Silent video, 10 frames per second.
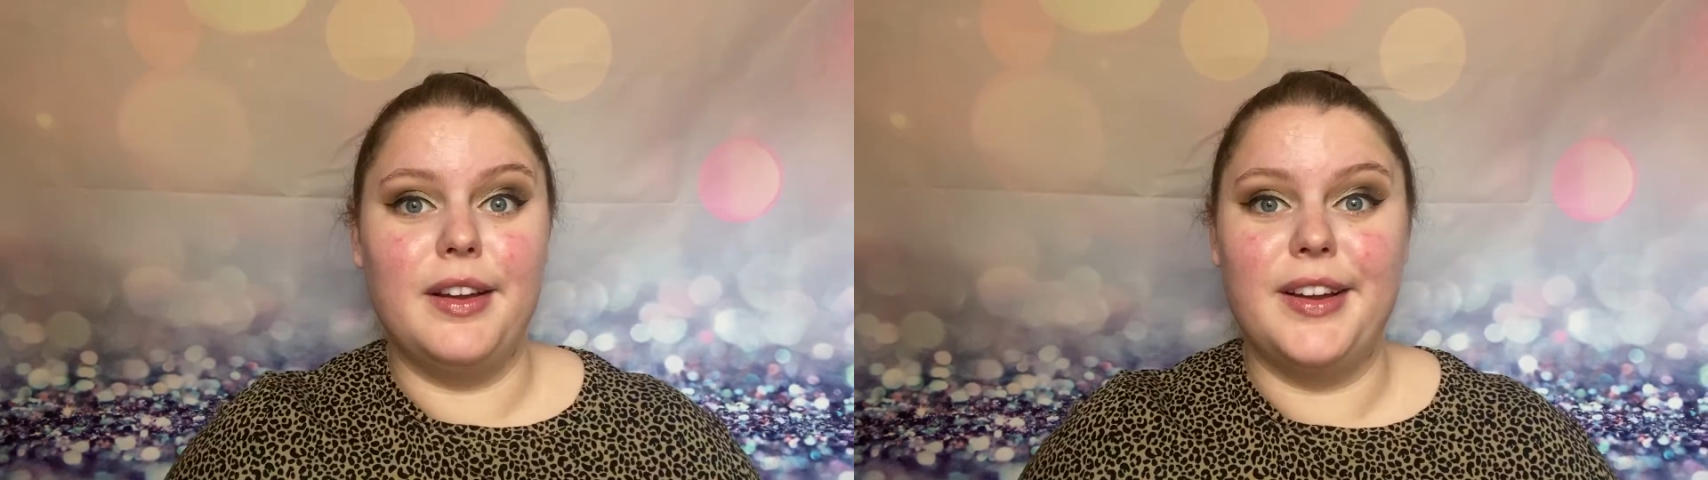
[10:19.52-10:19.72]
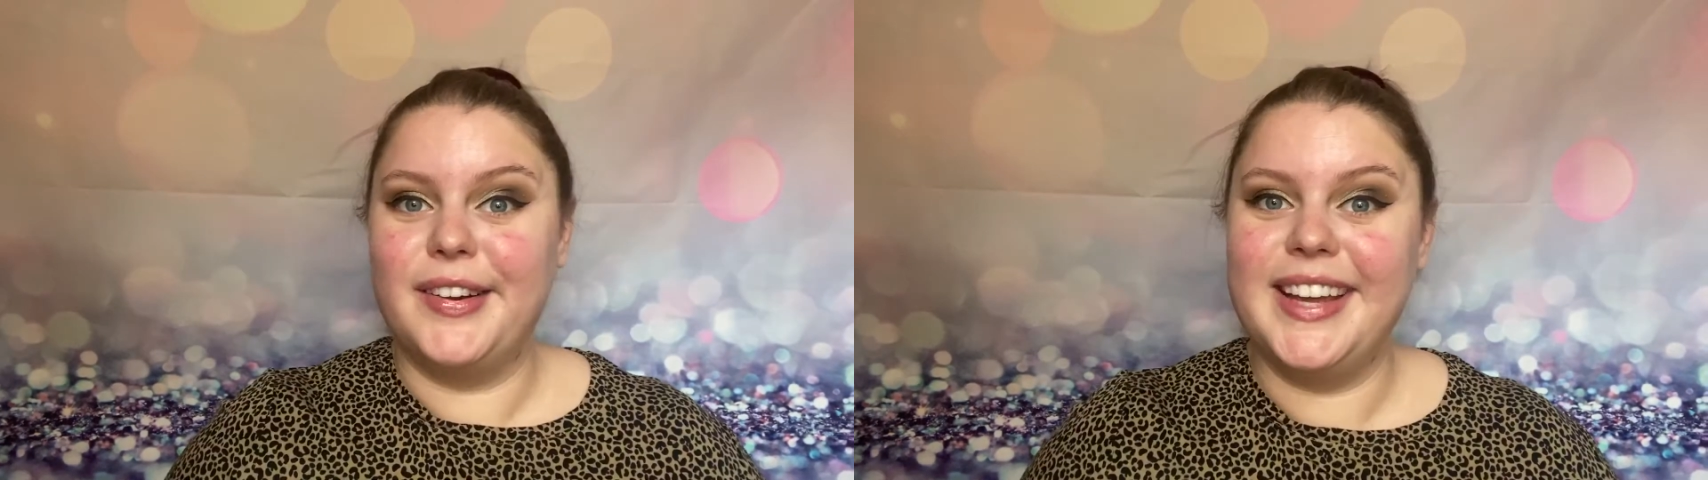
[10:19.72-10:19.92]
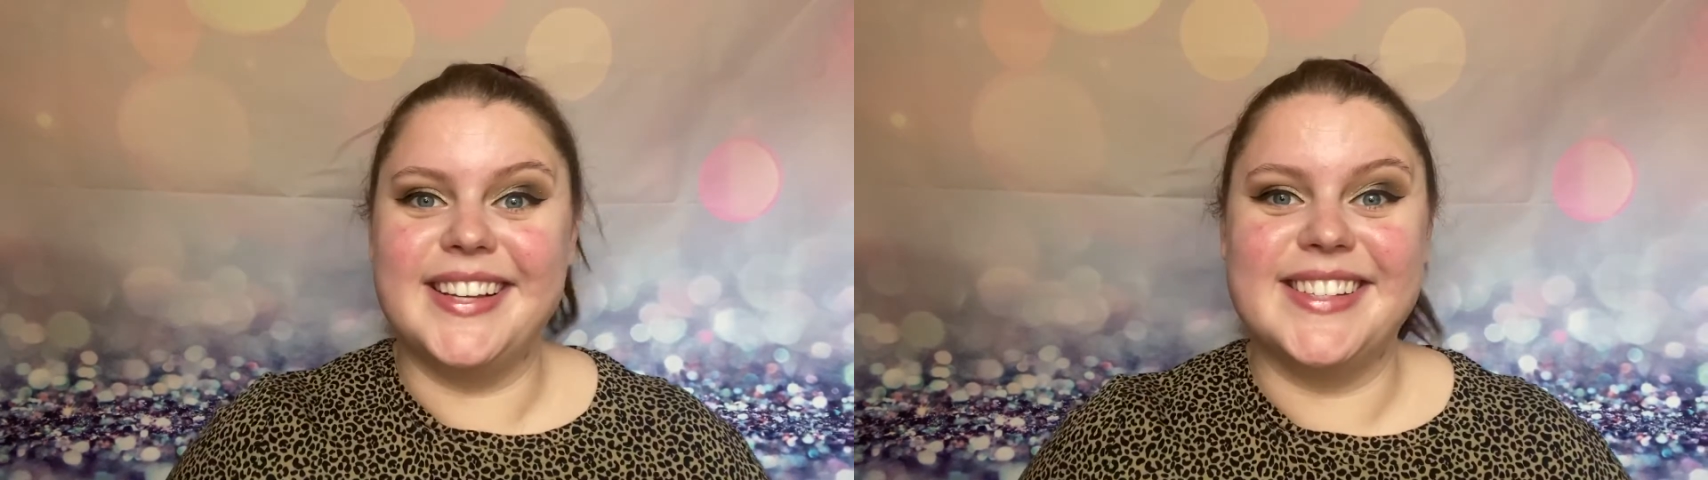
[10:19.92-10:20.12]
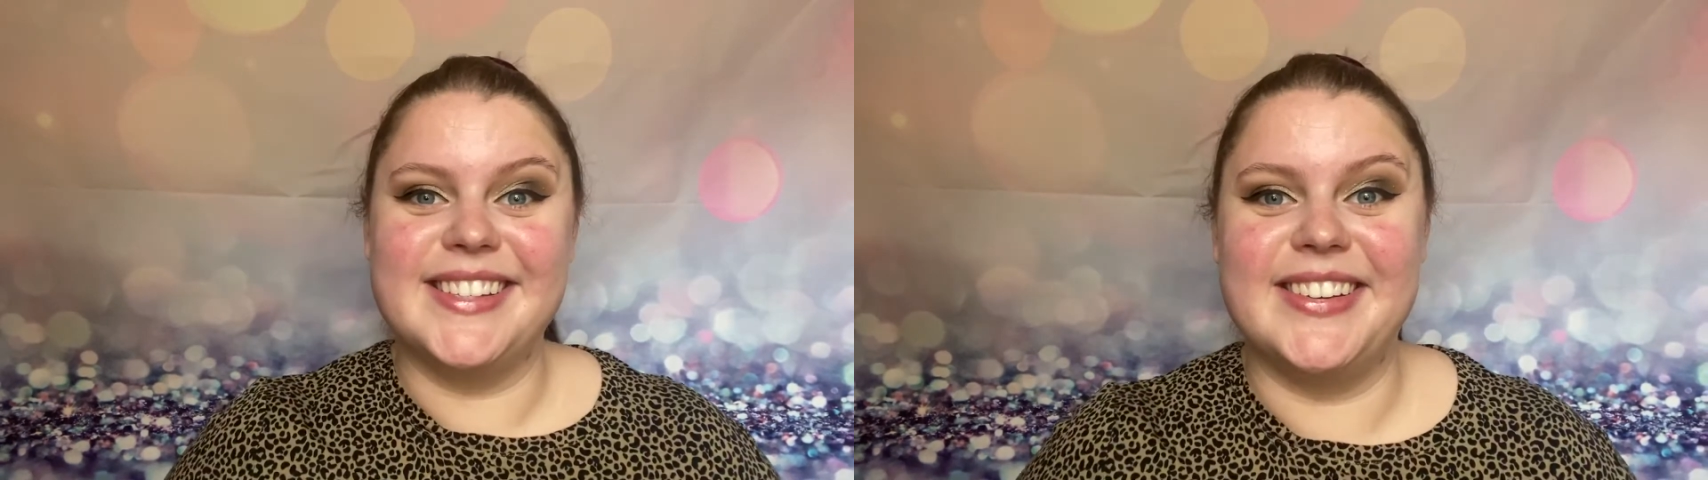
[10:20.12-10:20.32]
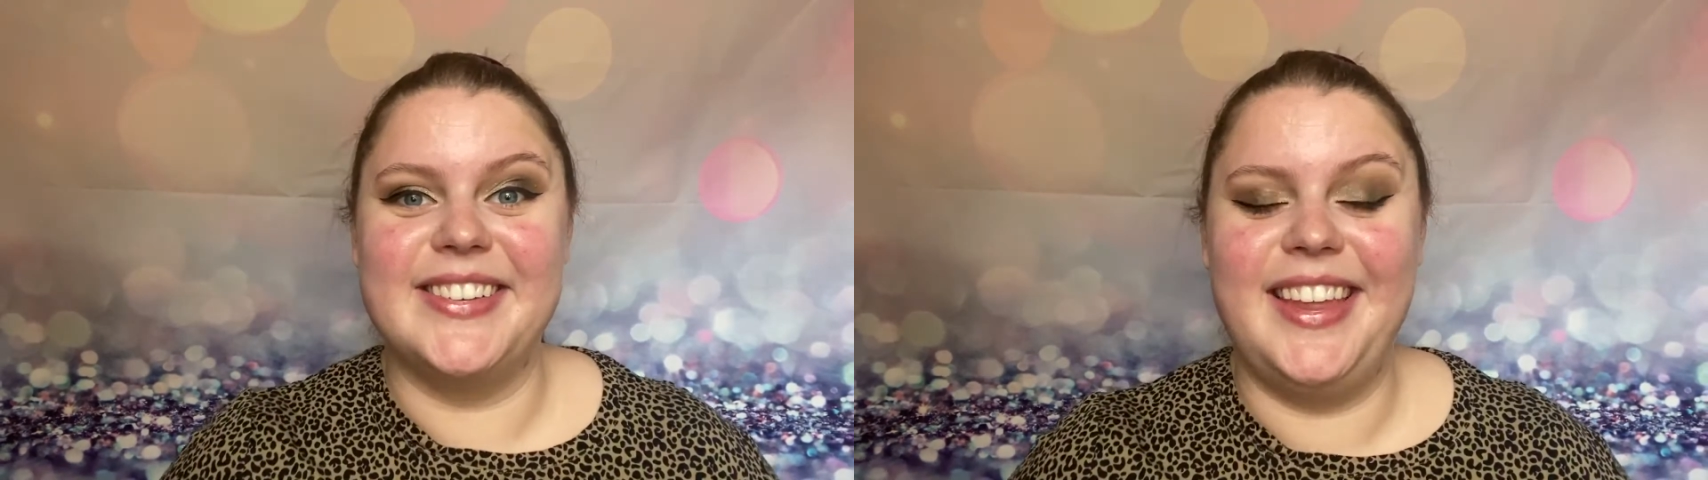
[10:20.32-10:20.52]
okay,
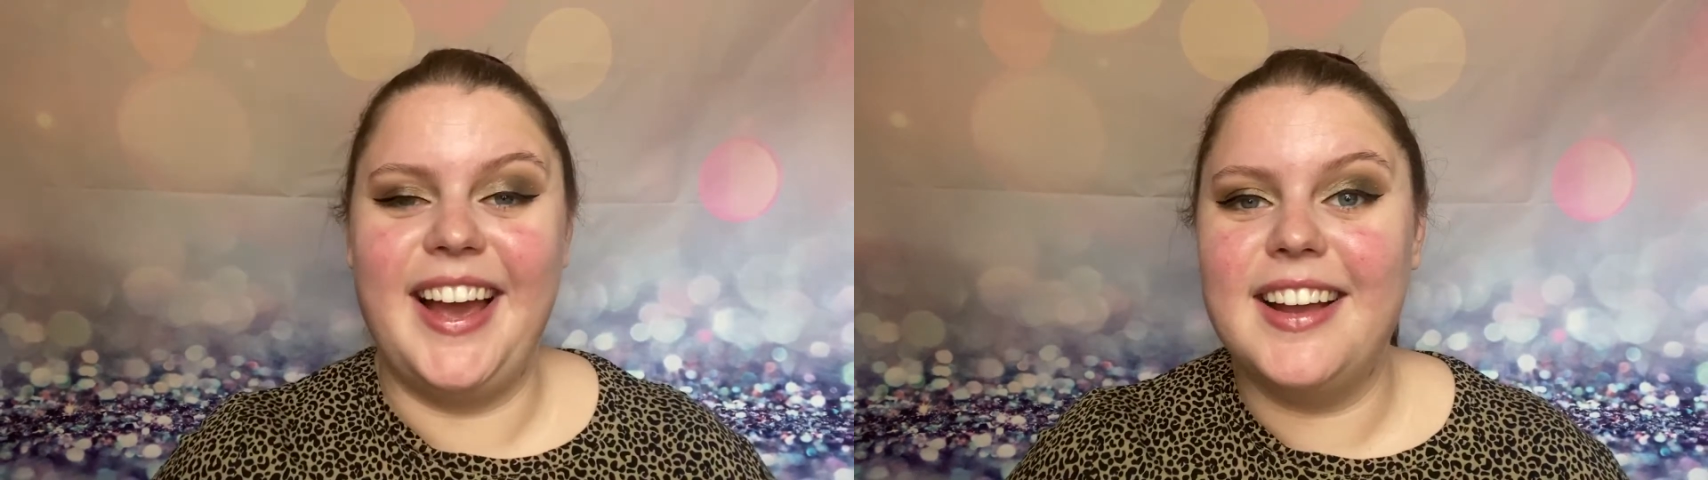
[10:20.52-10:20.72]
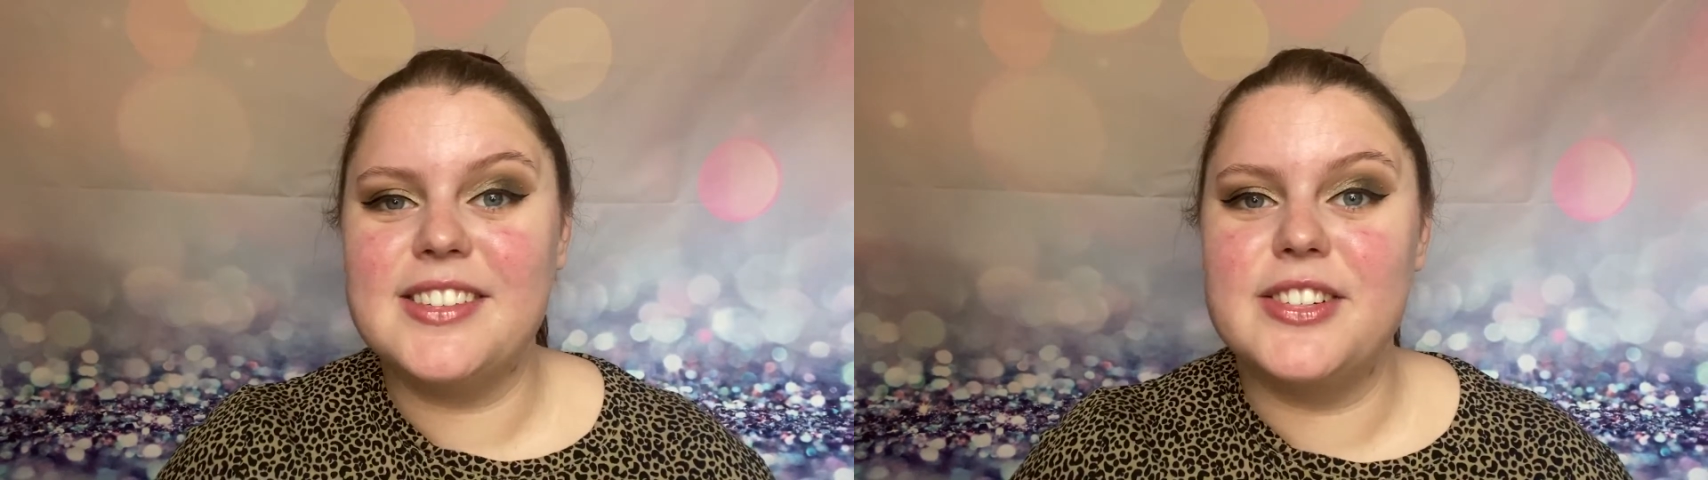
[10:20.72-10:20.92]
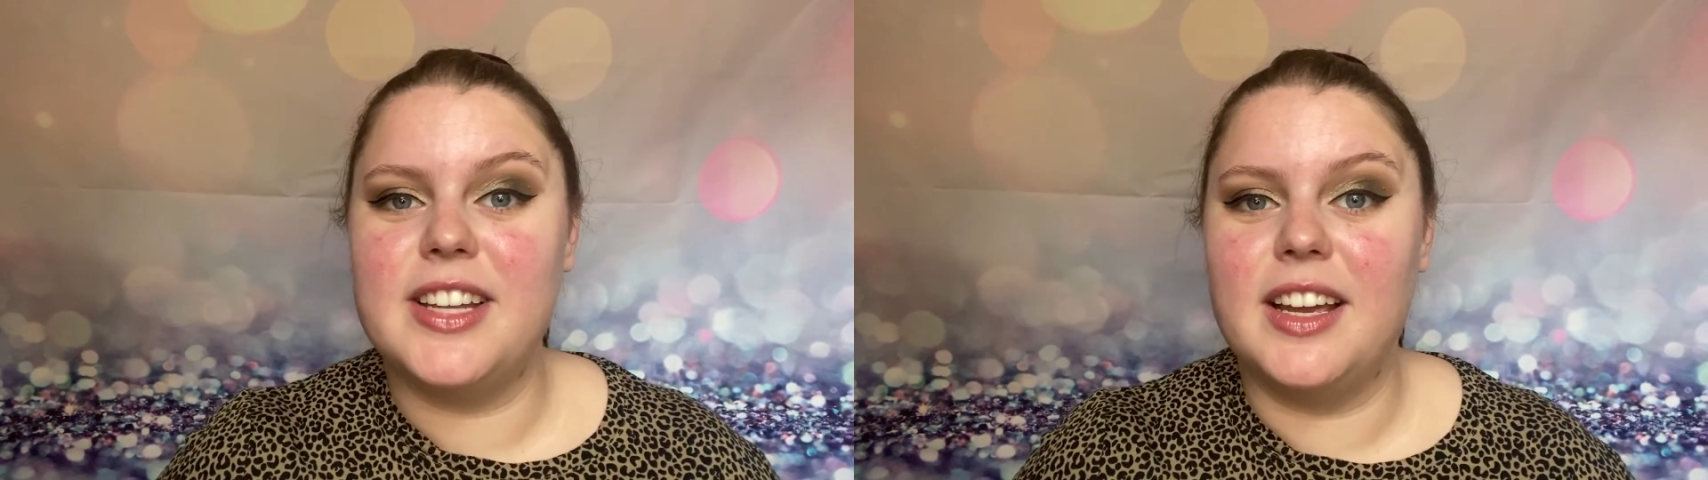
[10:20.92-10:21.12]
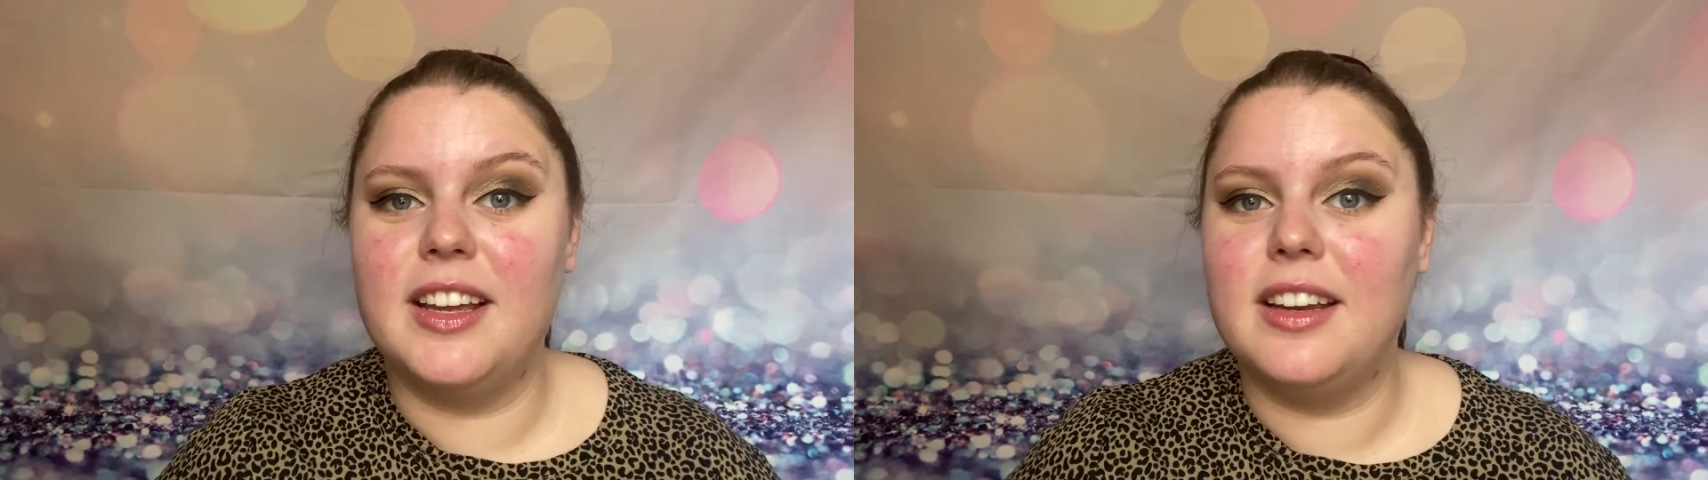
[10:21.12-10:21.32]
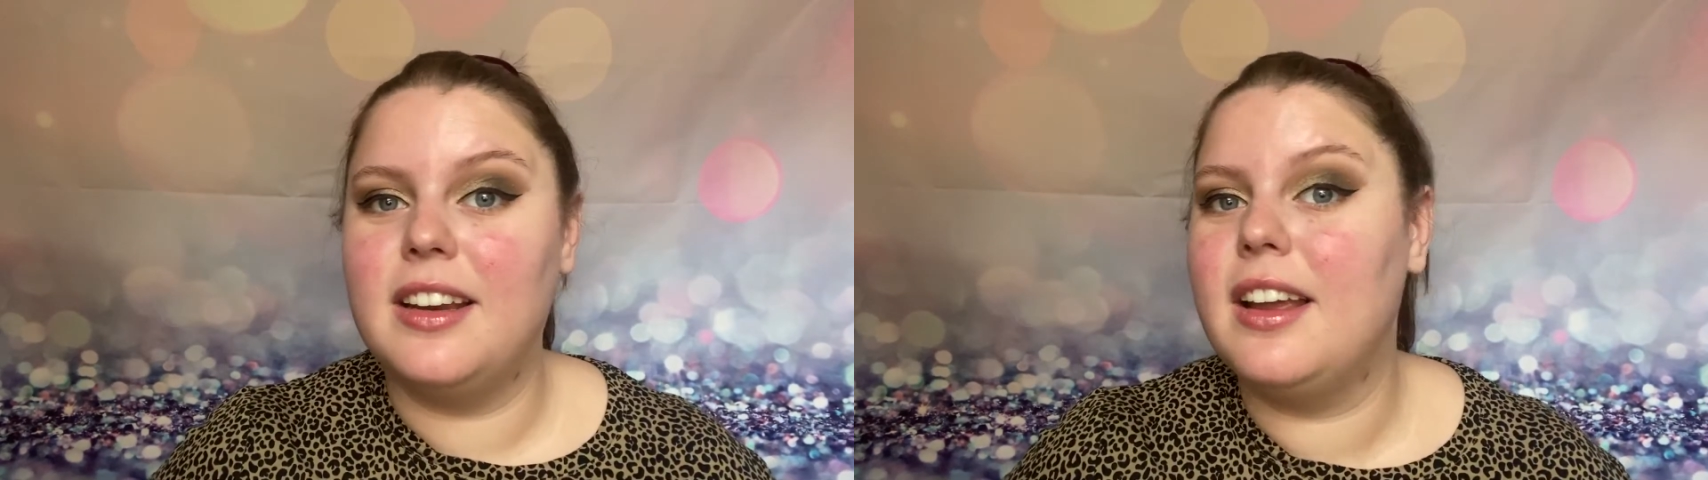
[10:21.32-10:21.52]
so the eyes are
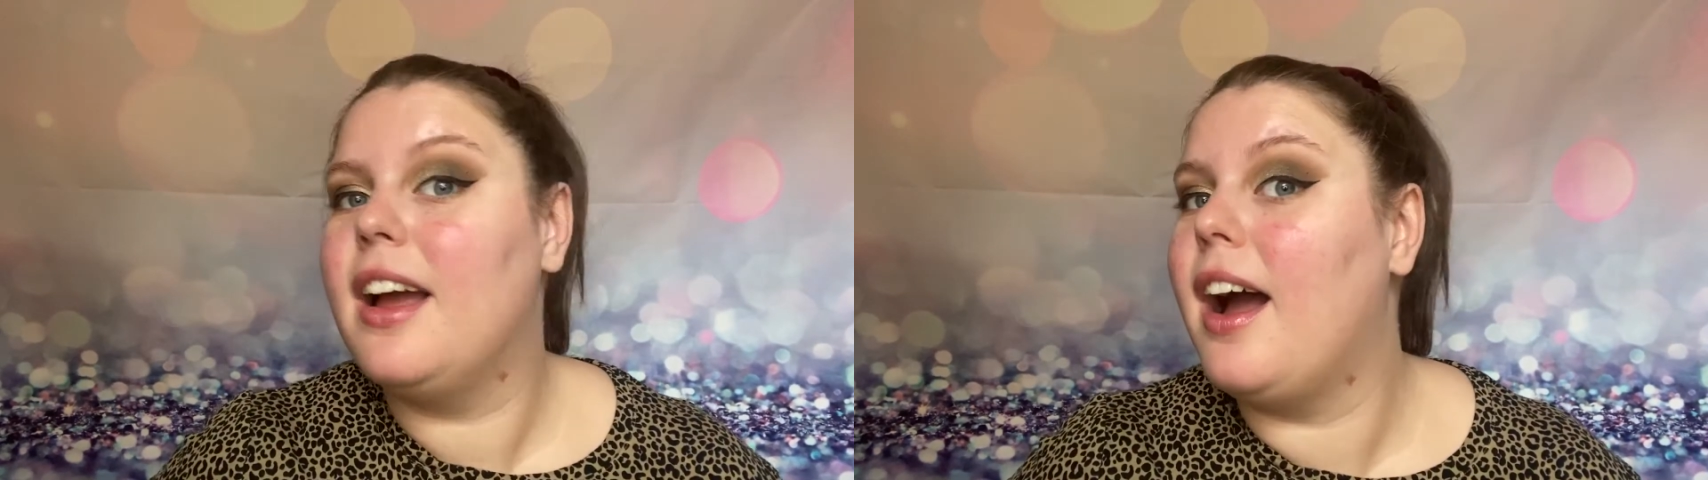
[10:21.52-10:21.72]
done.